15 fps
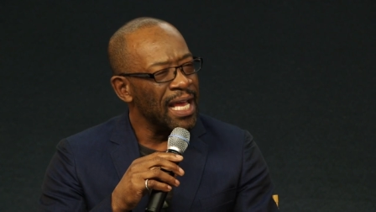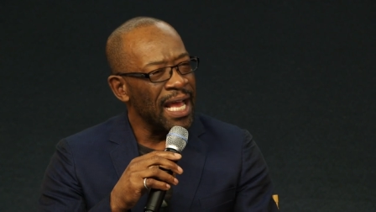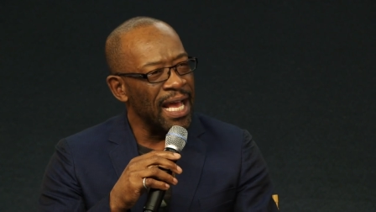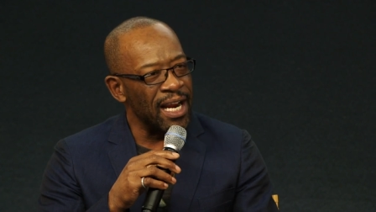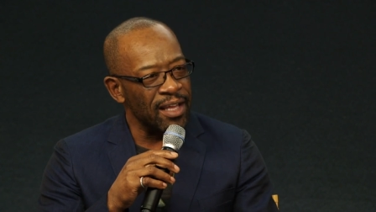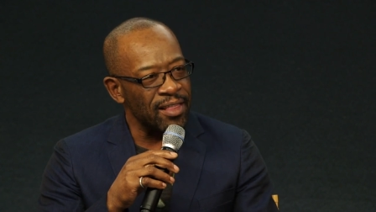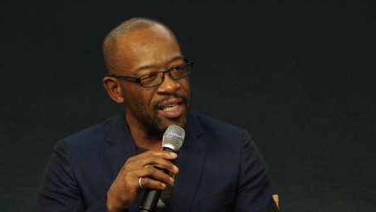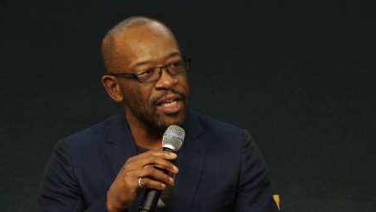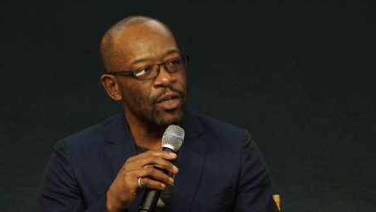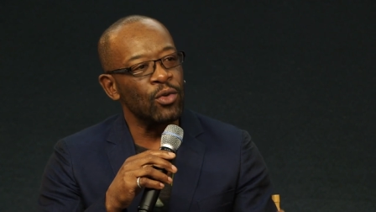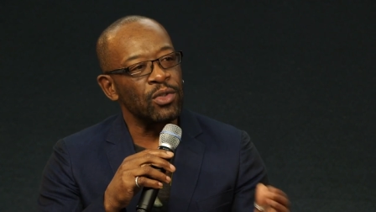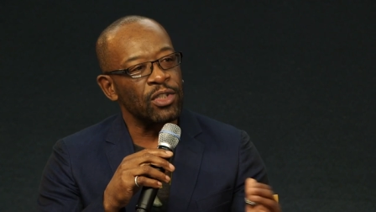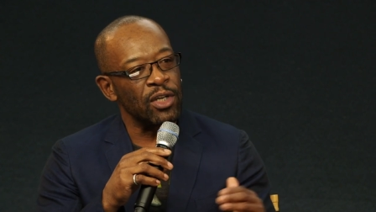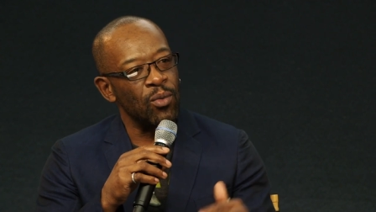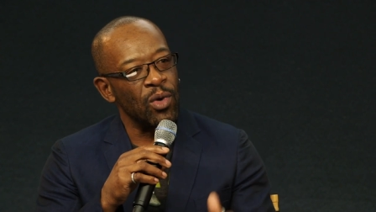And I think
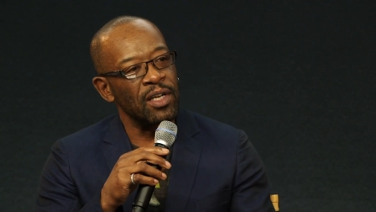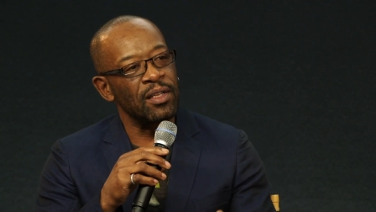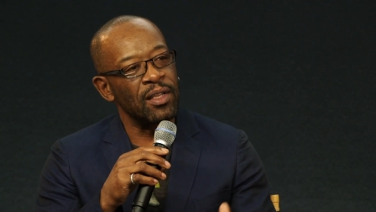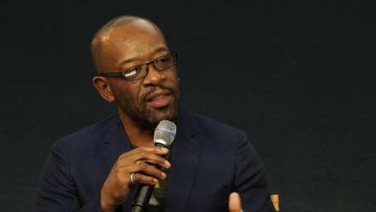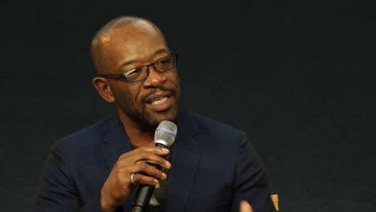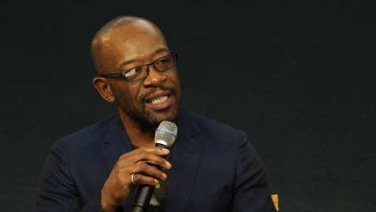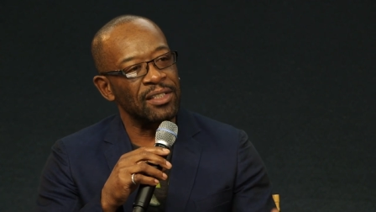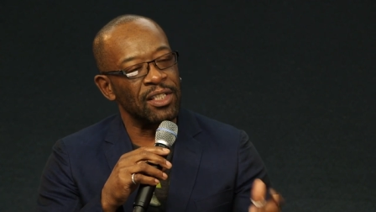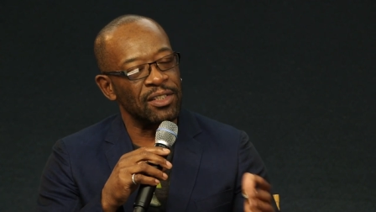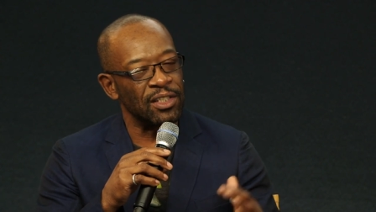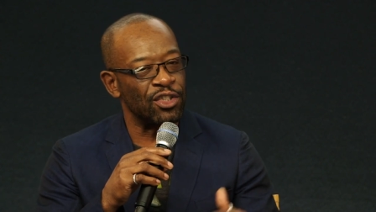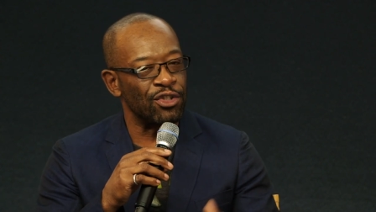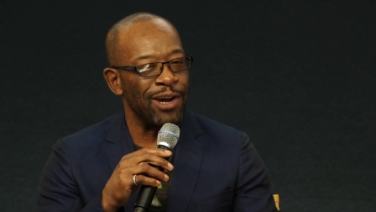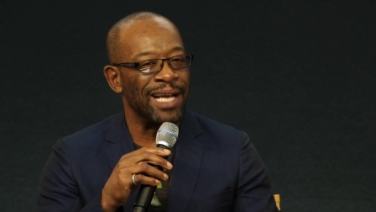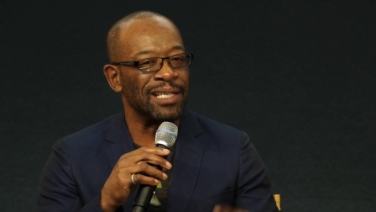also one of the things that's
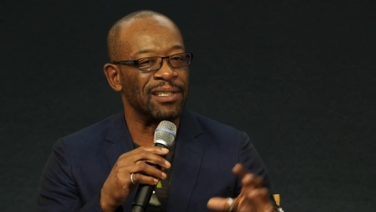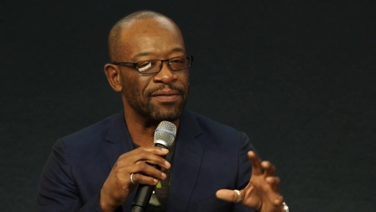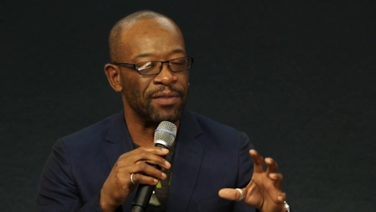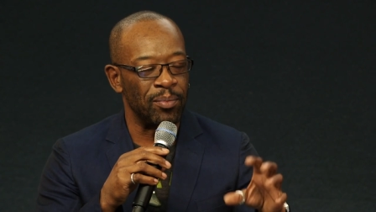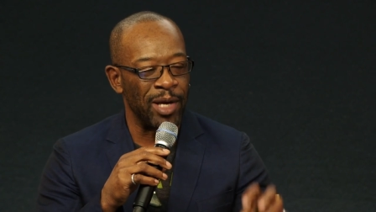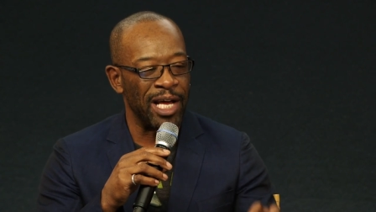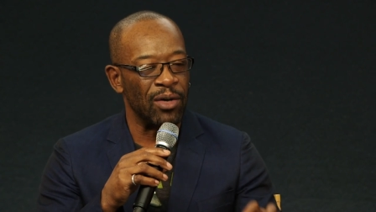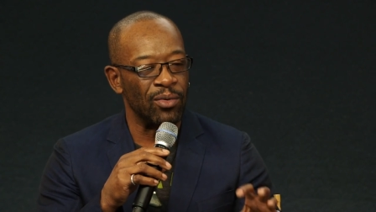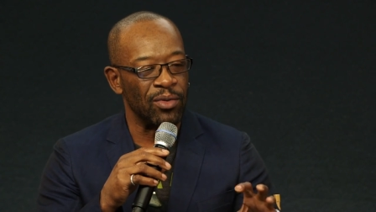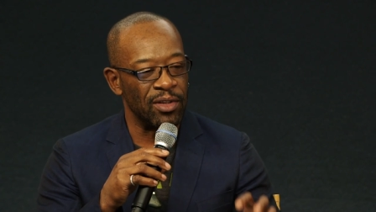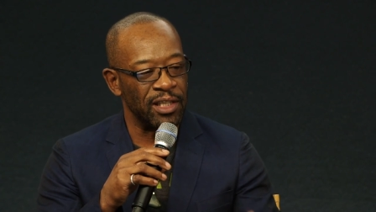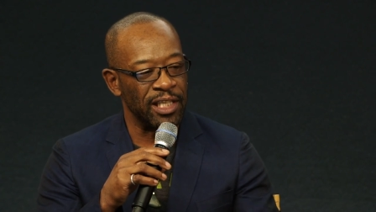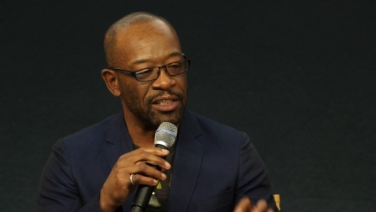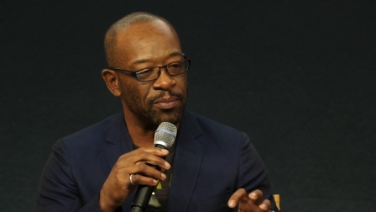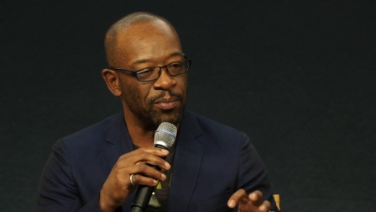attractive about
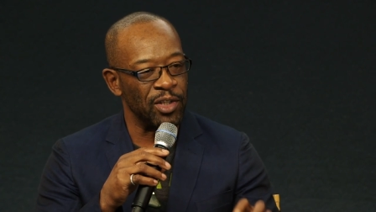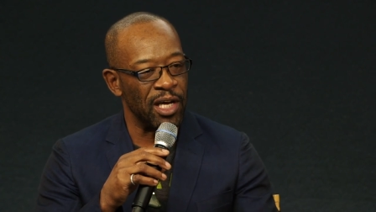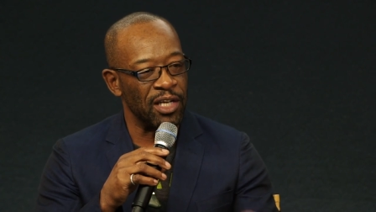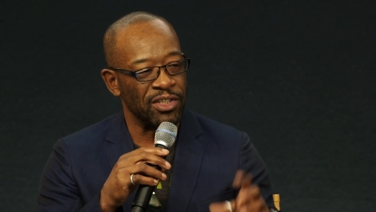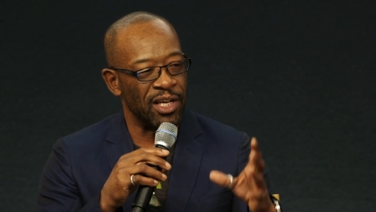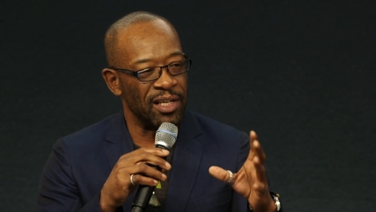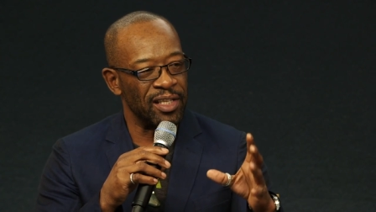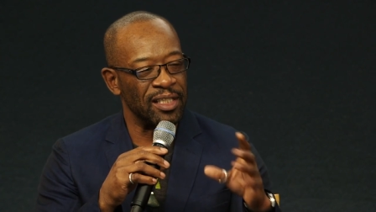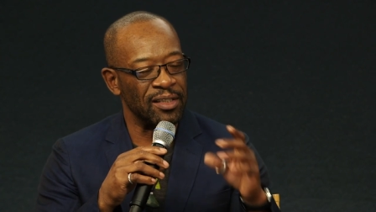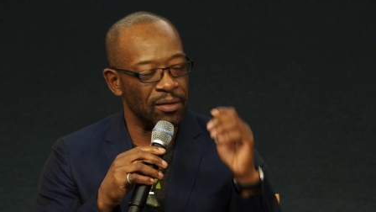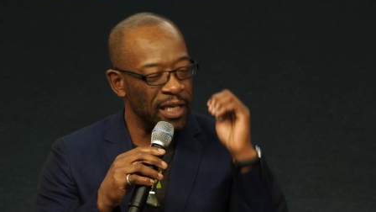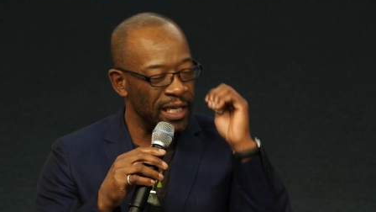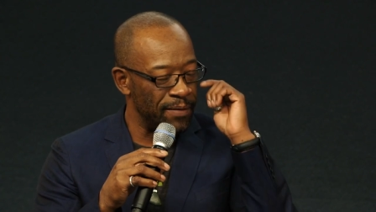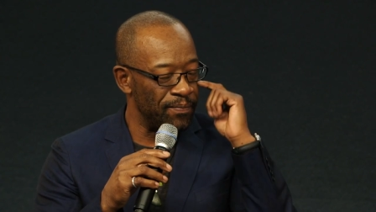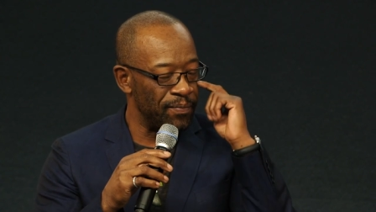this production, I think
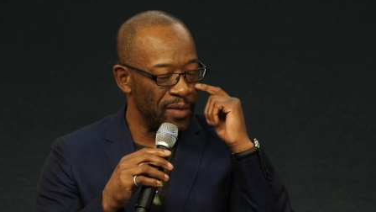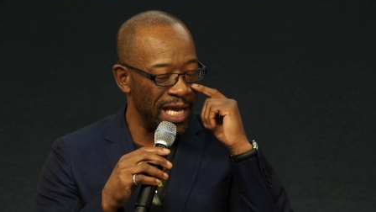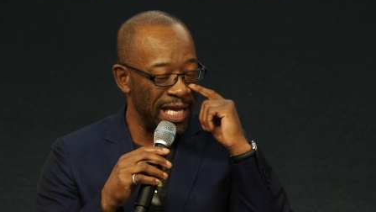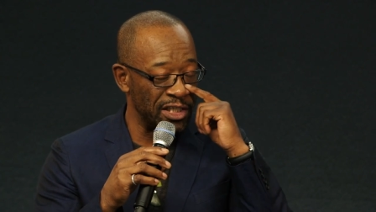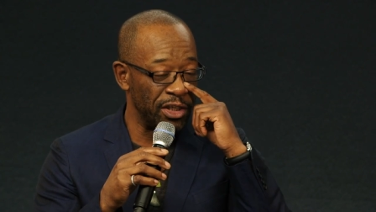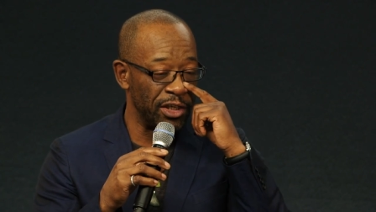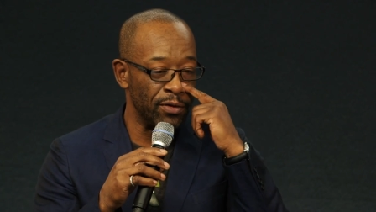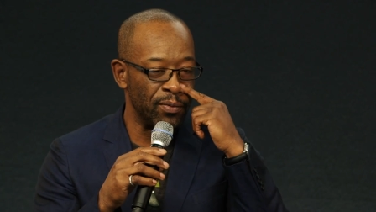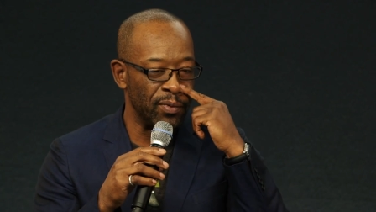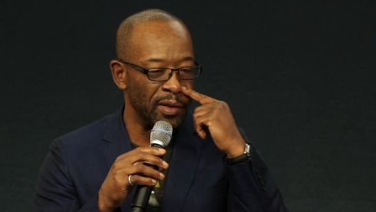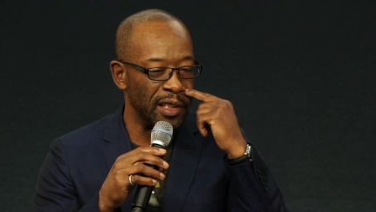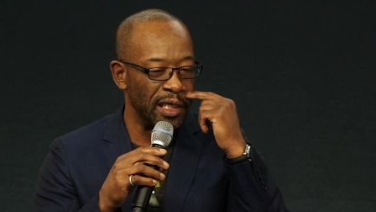um, actually a, uh,